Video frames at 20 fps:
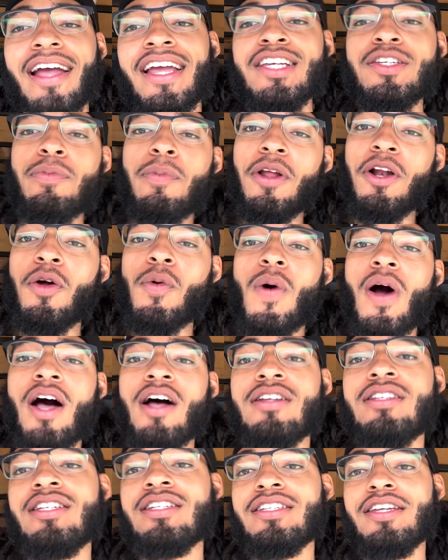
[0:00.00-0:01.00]
It's been a
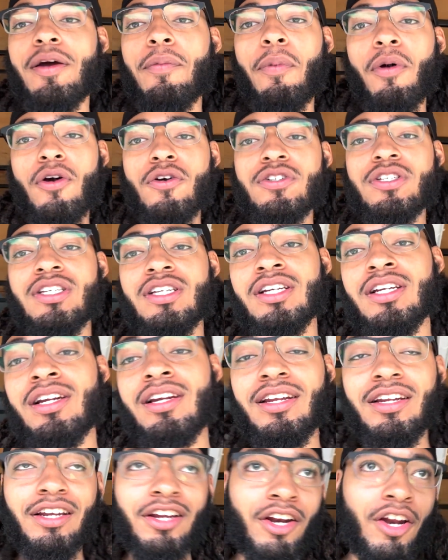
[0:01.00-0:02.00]
while since I posted.
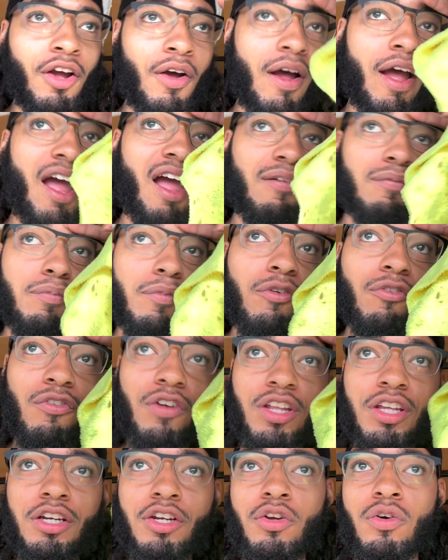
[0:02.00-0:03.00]
I haven't been
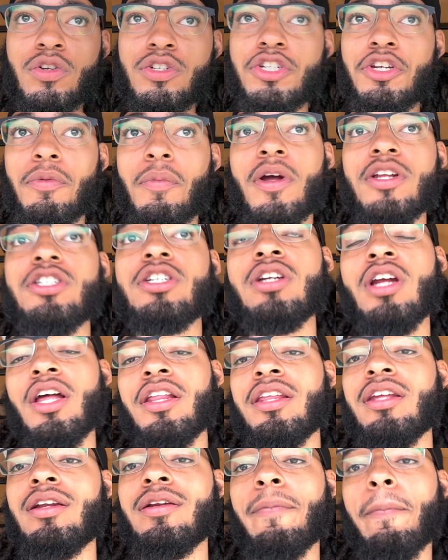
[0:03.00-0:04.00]
really doing too much of
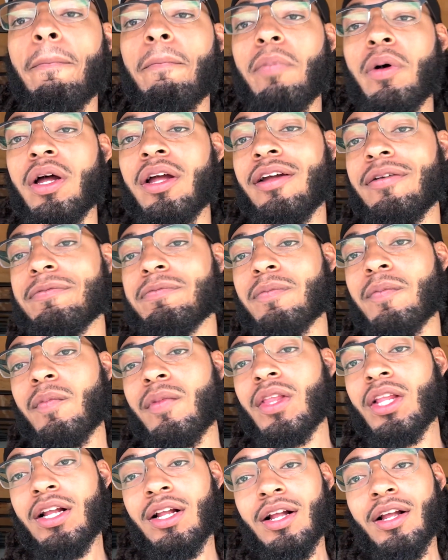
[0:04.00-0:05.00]
nothing, but
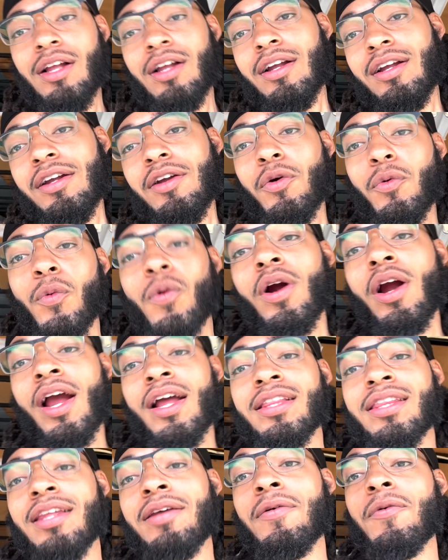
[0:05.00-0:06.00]
we're
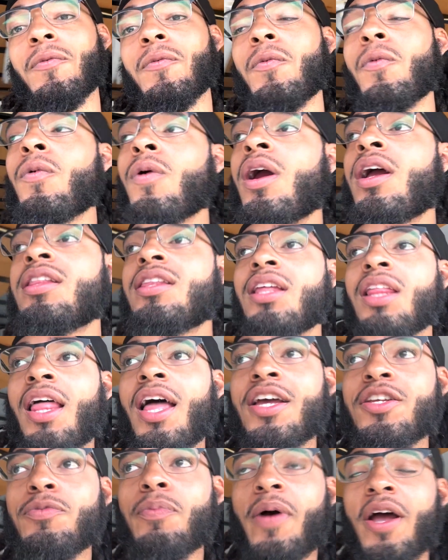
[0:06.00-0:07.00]
at the
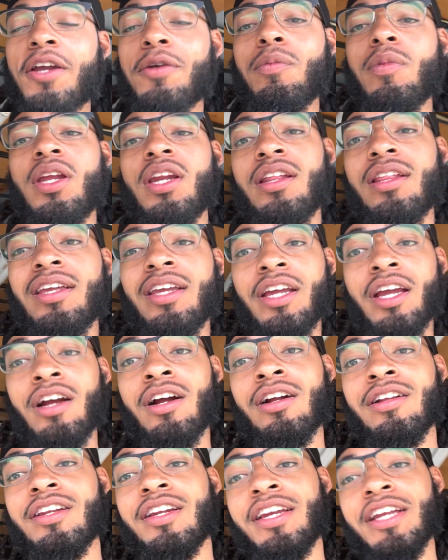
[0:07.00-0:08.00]
last bike meet of the
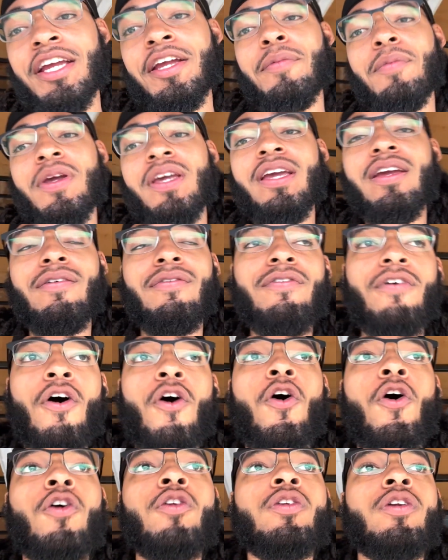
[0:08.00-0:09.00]
year, the DME
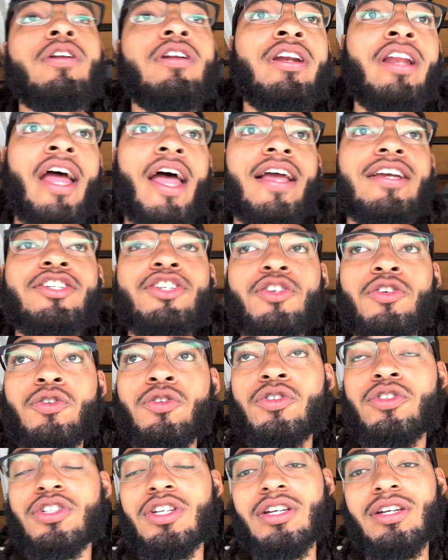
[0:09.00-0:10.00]
Fall
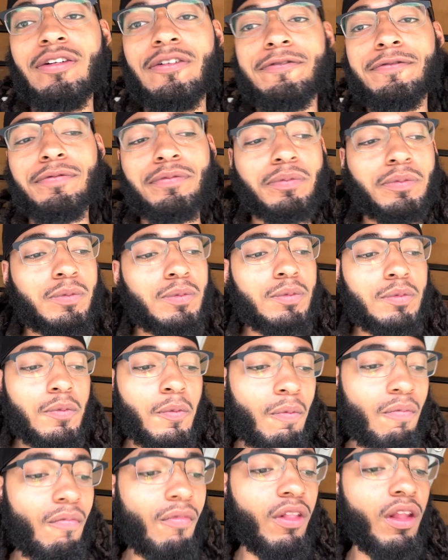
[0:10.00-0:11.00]
Nationals,
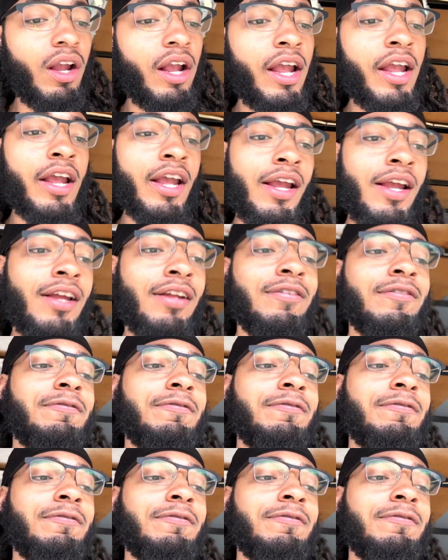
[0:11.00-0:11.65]
and